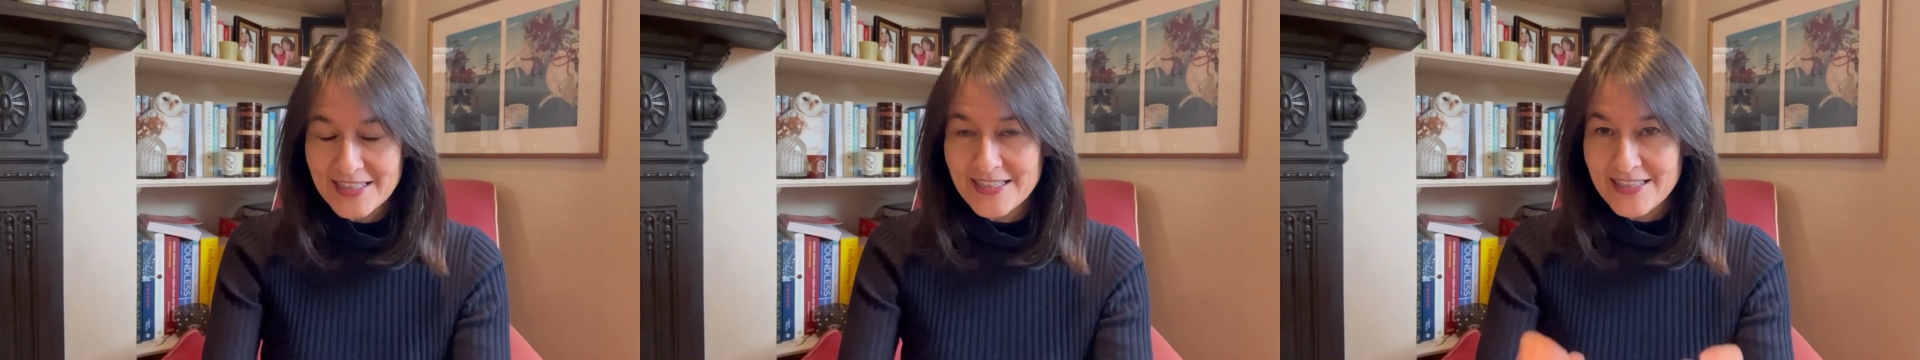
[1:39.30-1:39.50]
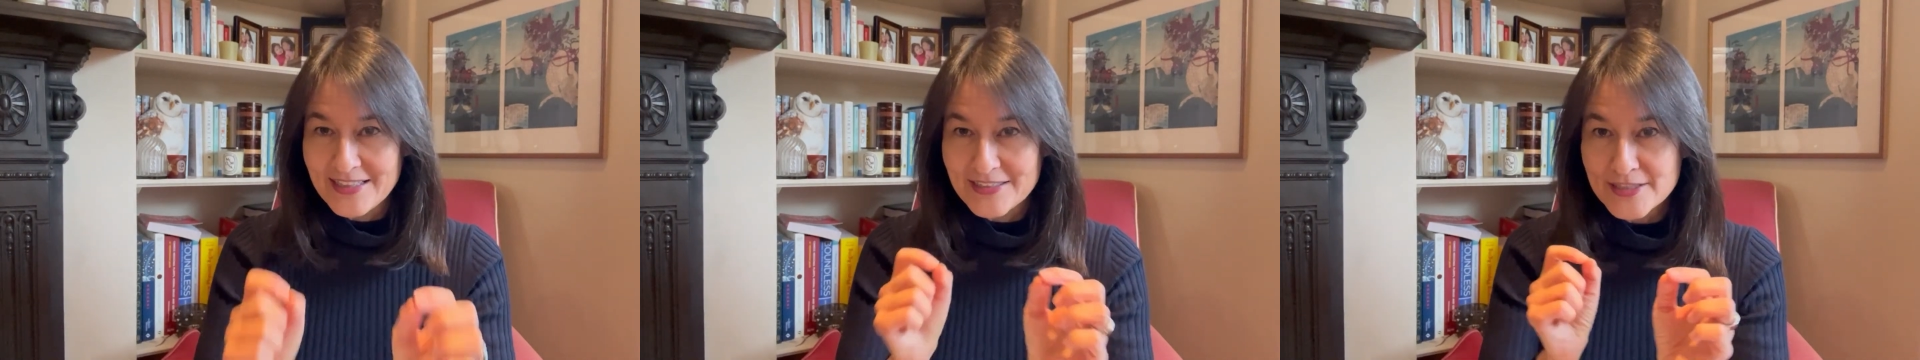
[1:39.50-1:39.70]

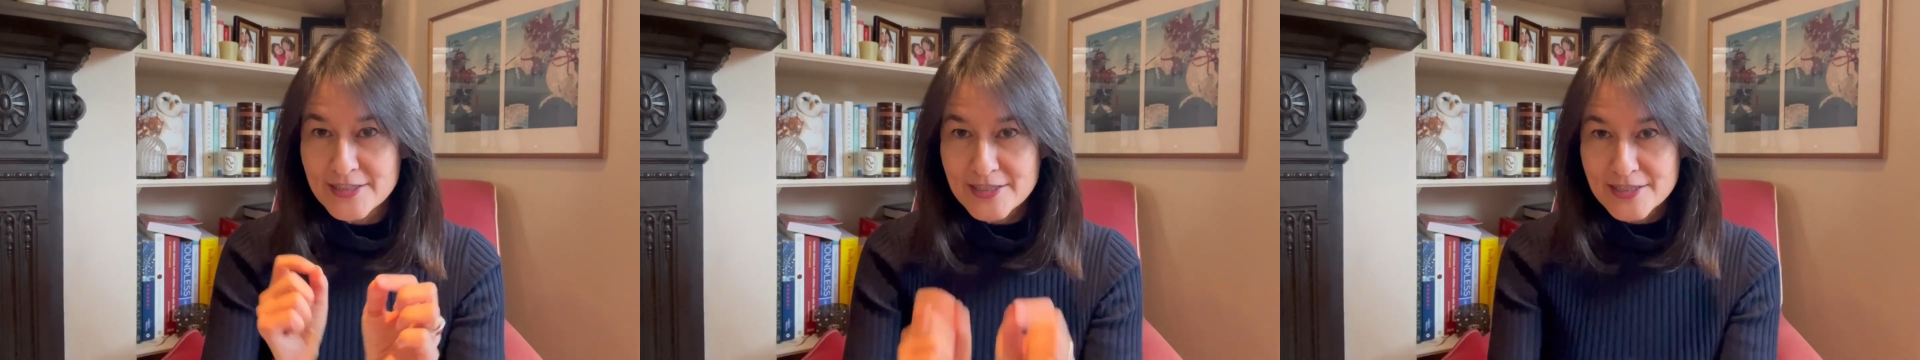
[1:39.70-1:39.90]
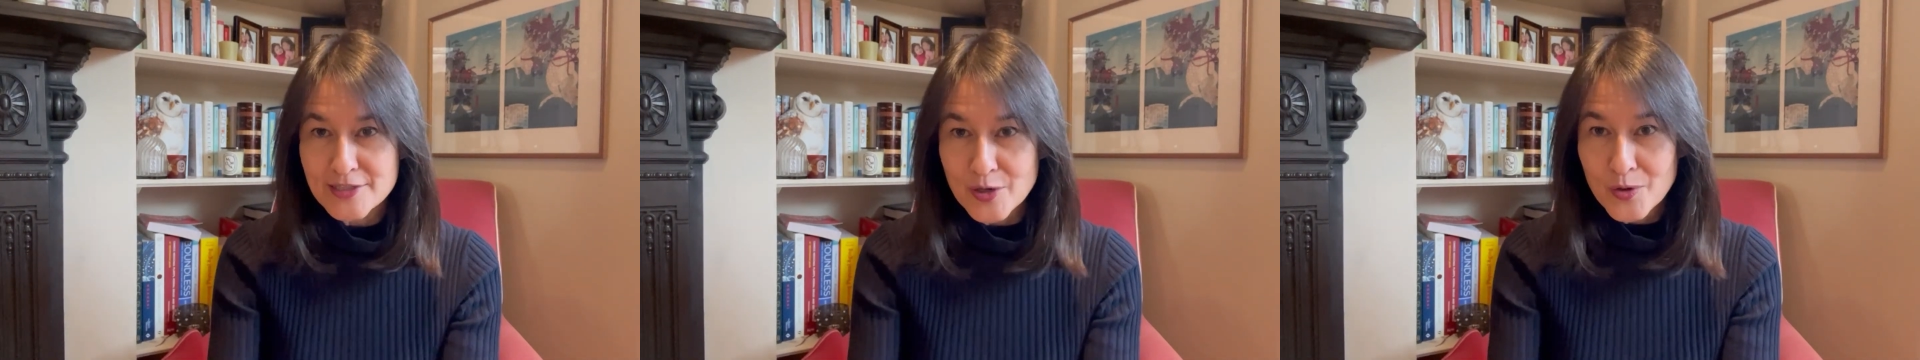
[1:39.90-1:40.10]
it's
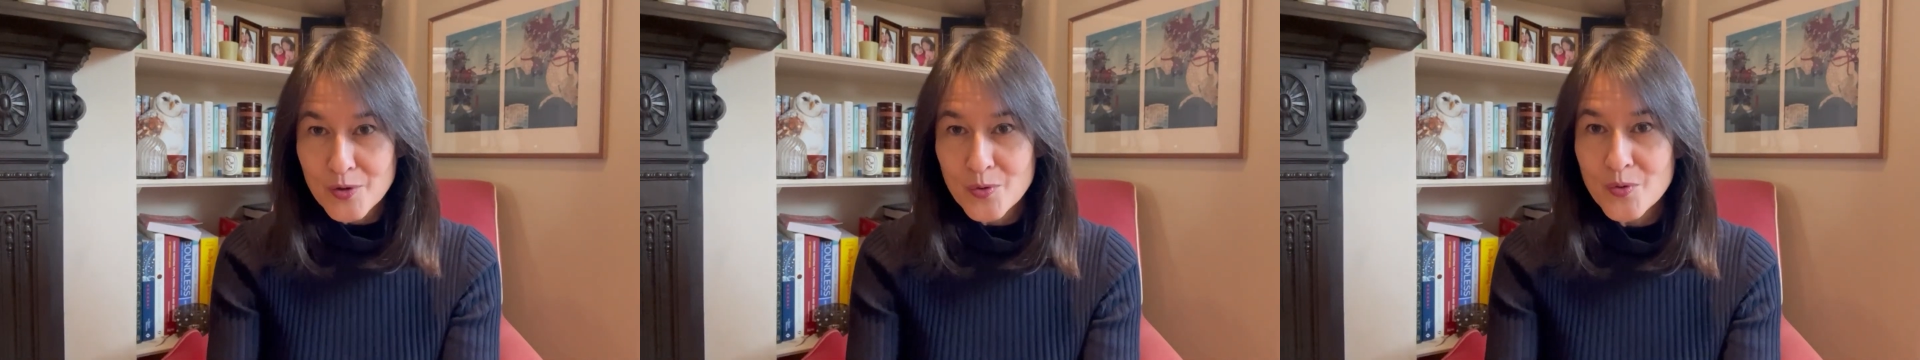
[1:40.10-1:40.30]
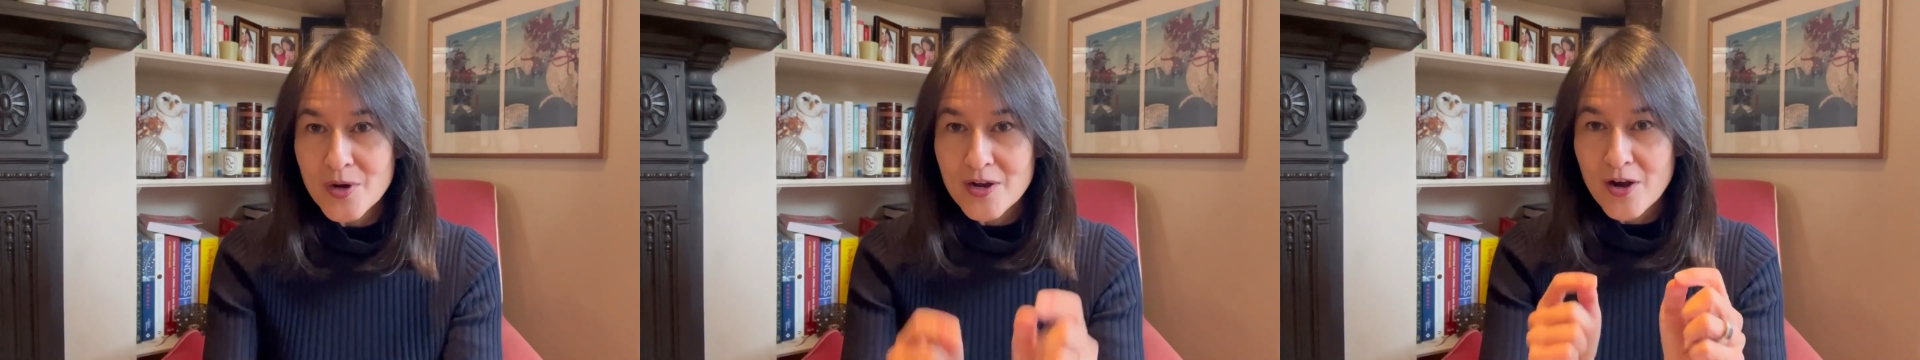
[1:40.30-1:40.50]

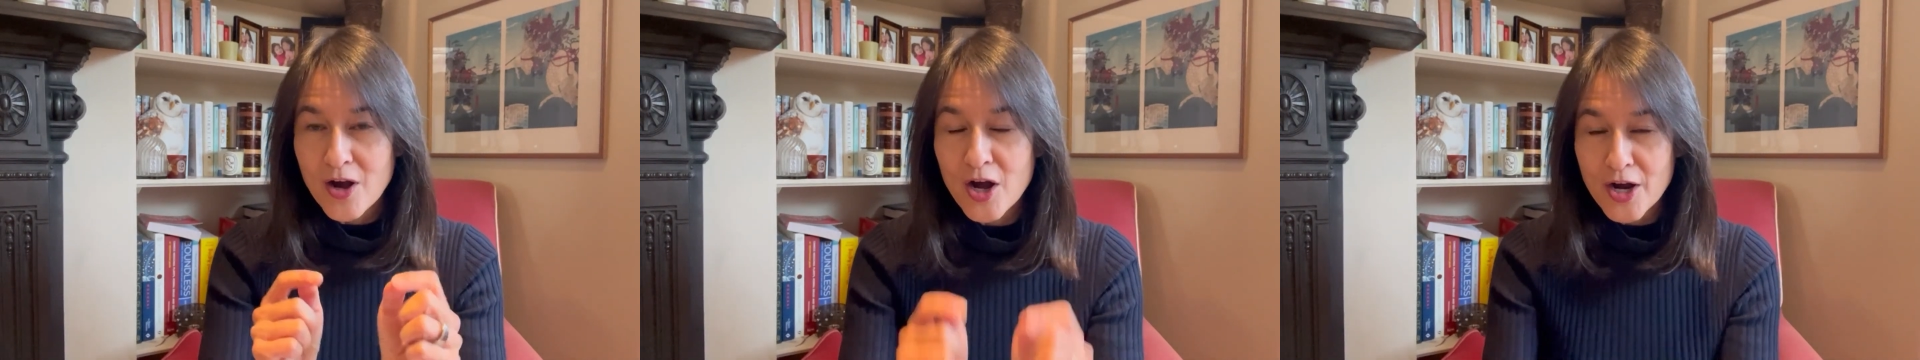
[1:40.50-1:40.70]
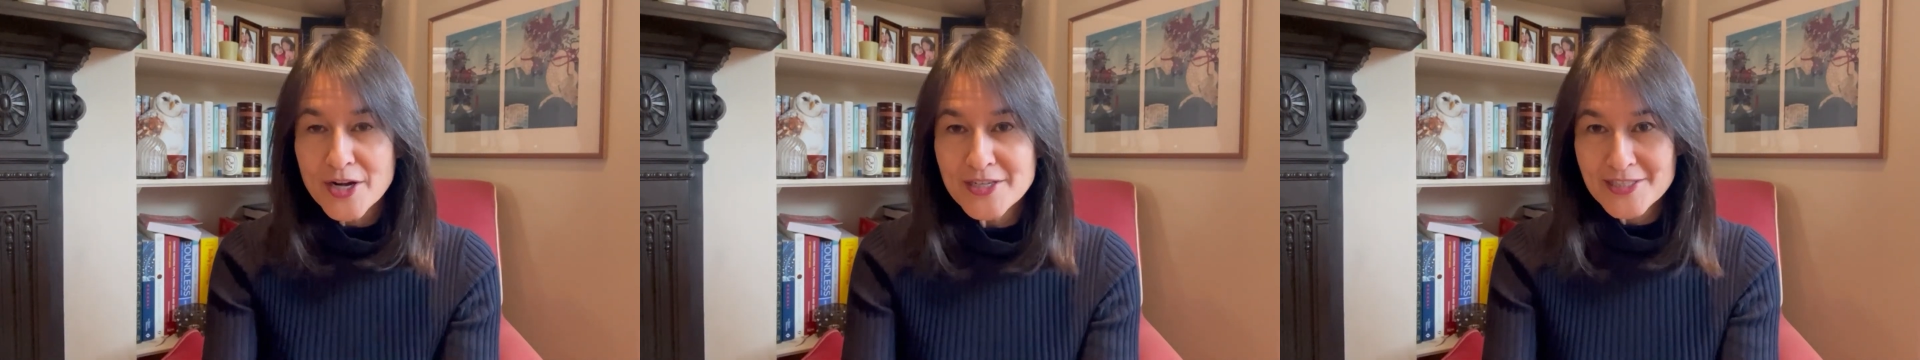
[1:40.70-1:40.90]
so
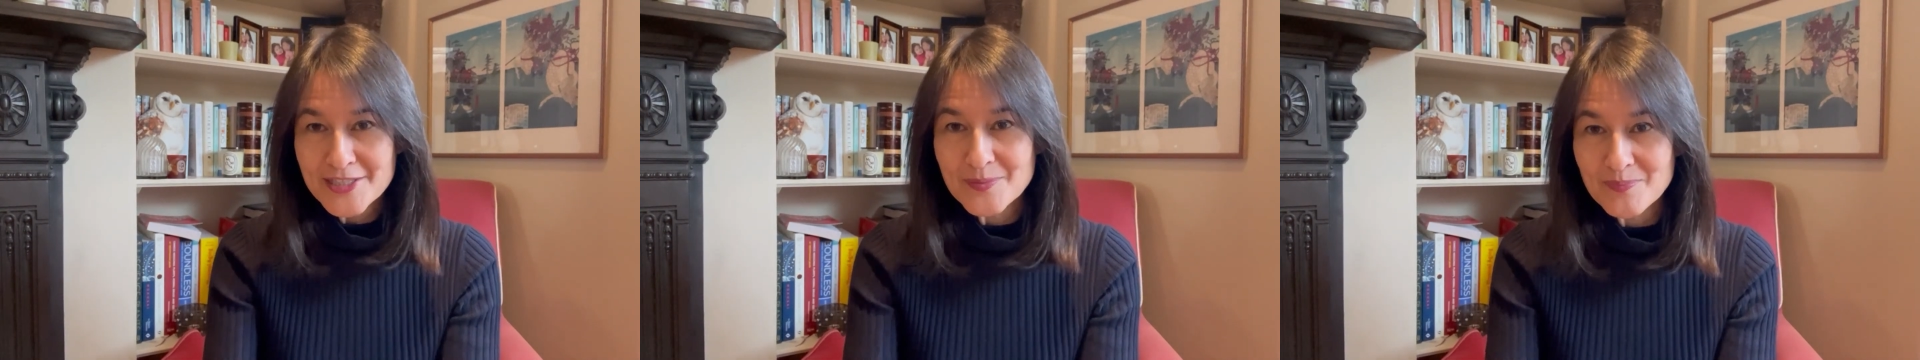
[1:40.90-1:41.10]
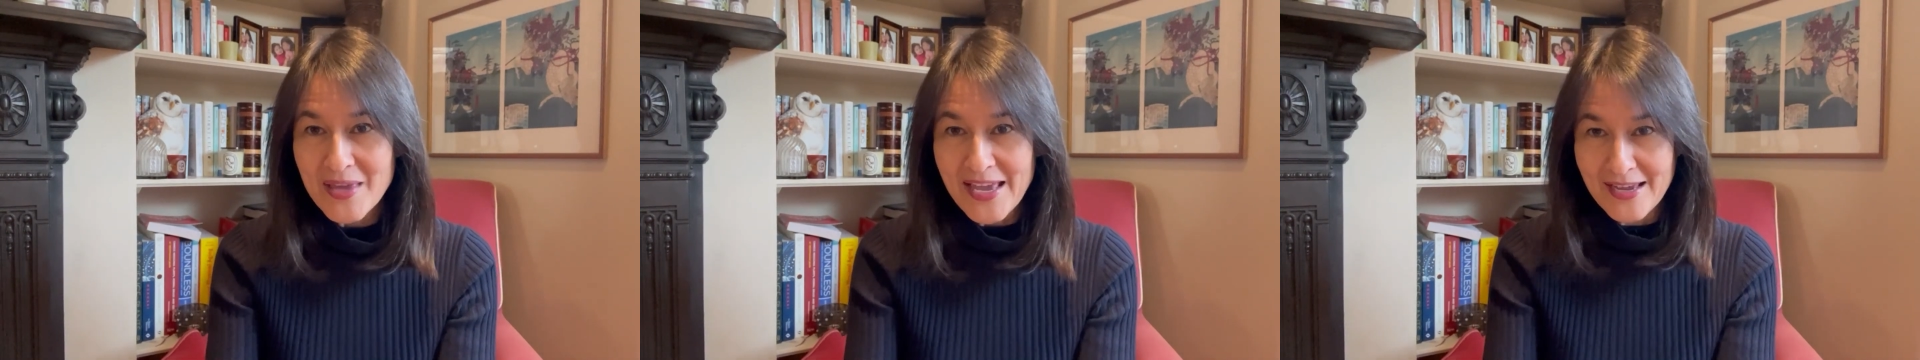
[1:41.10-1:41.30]
hard to
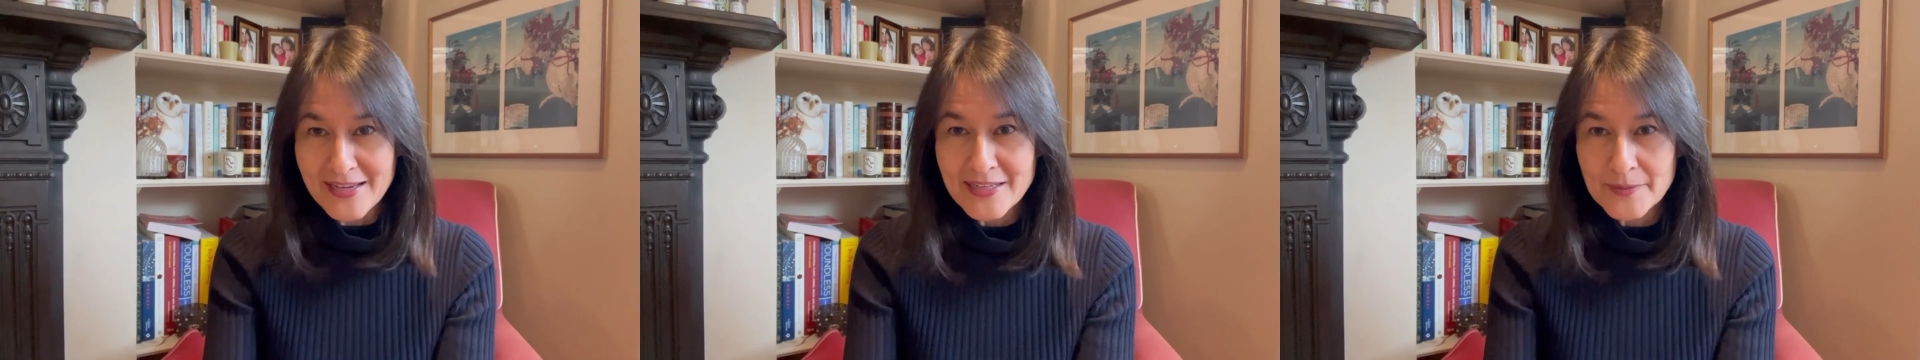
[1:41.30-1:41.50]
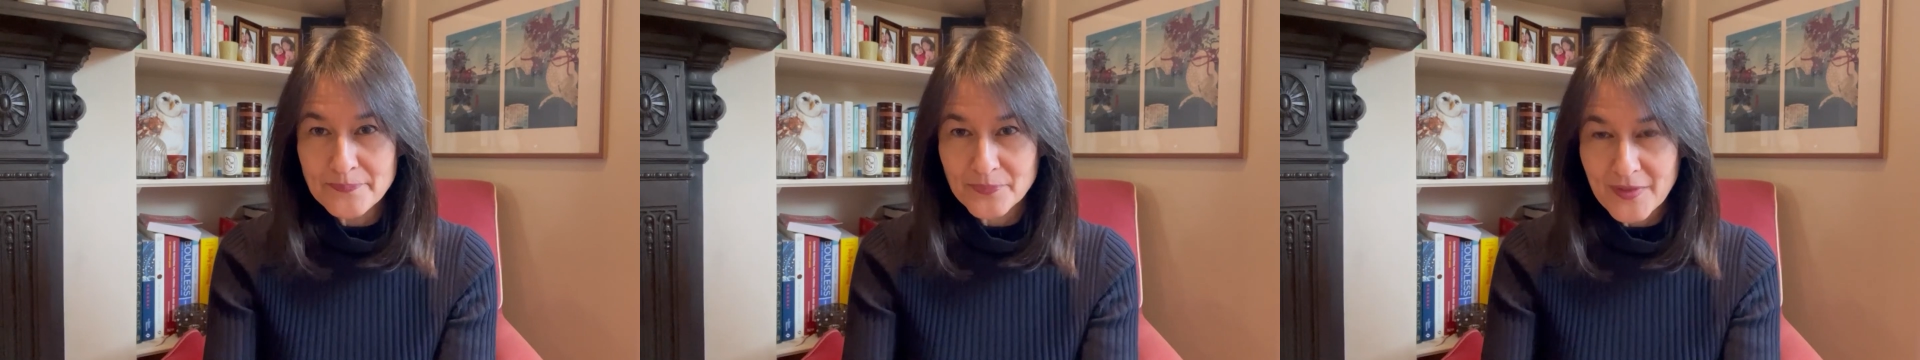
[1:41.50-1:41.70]
make.